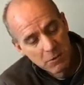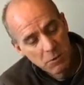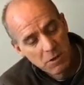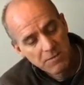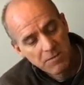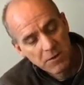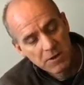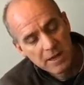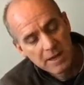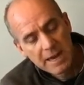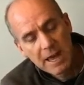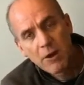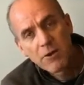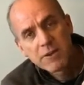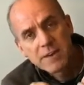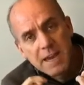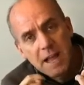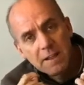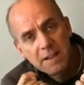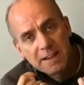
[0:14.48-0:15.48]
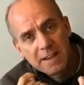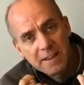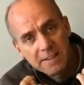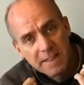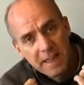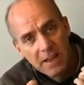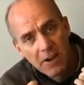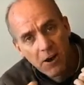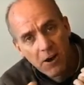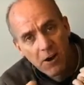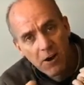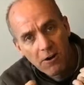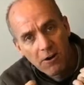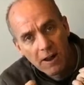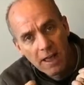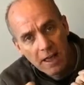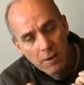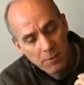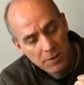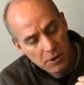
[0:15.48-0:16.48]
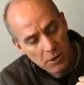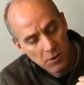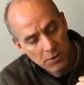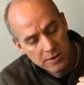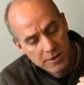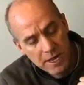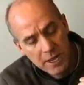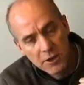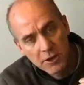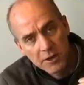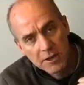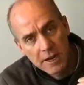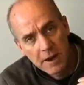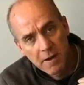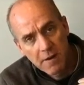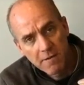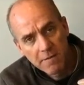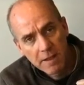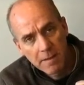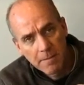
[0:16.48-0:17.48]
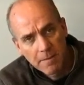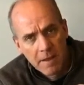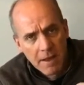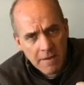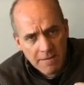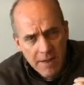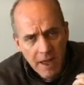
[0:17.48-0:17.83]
forget how delicate they are and we don't take good care of them.